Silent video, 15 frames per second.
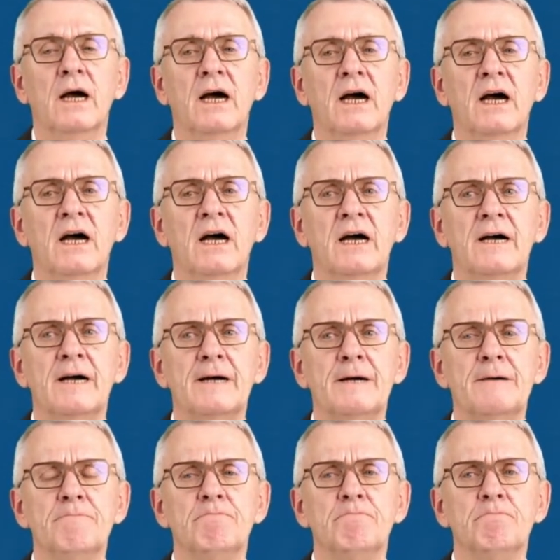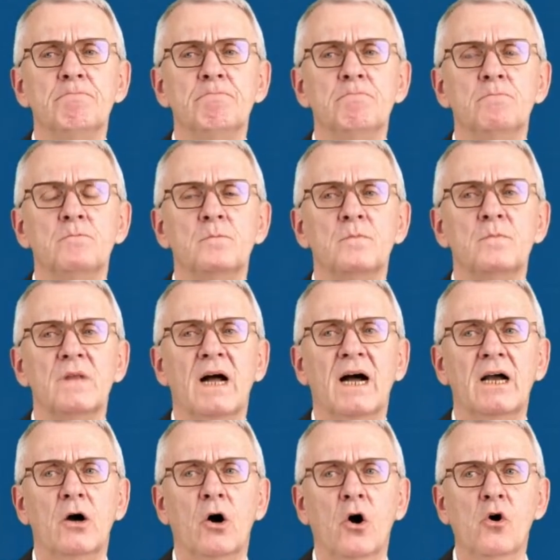I
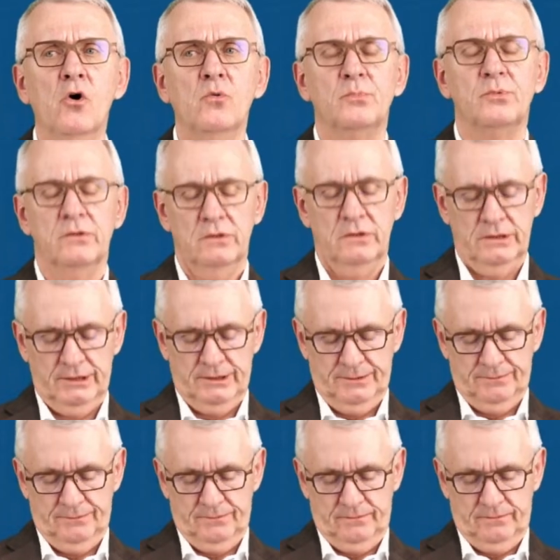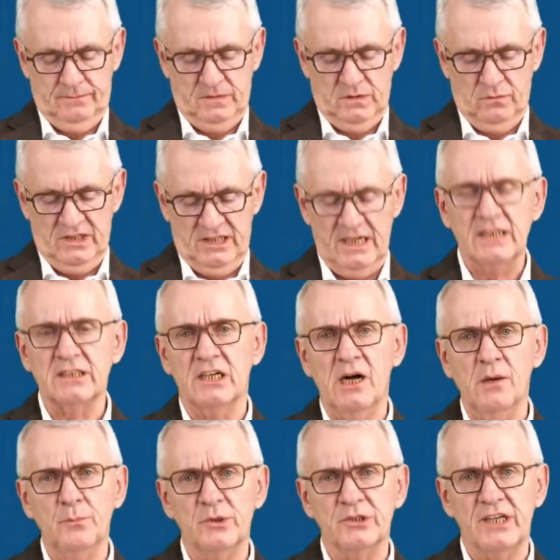hope, with the
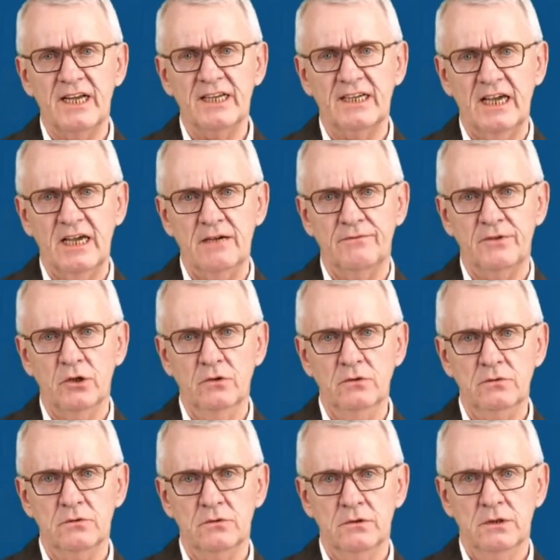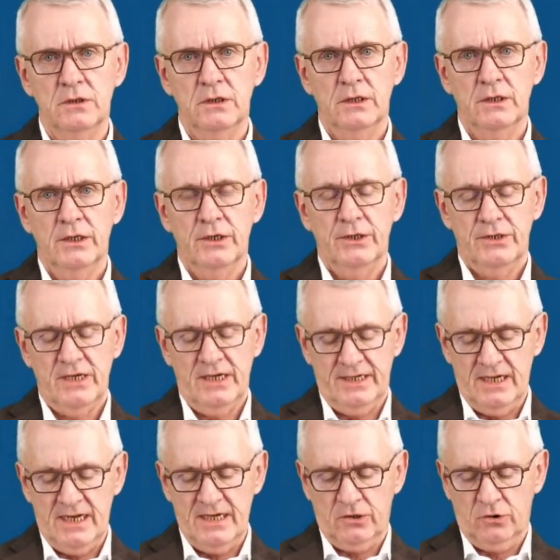examples I gave you, that
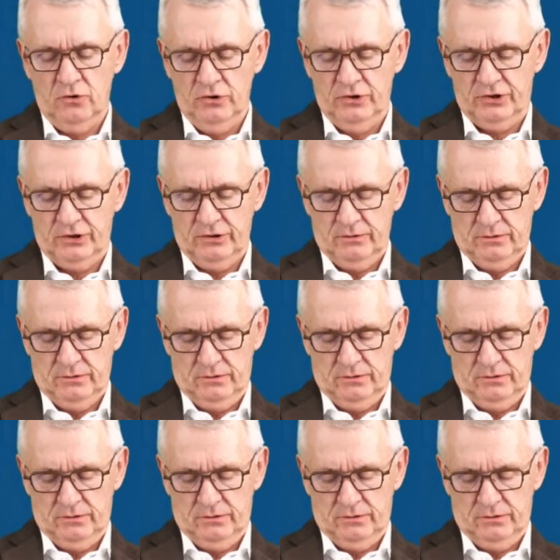I could,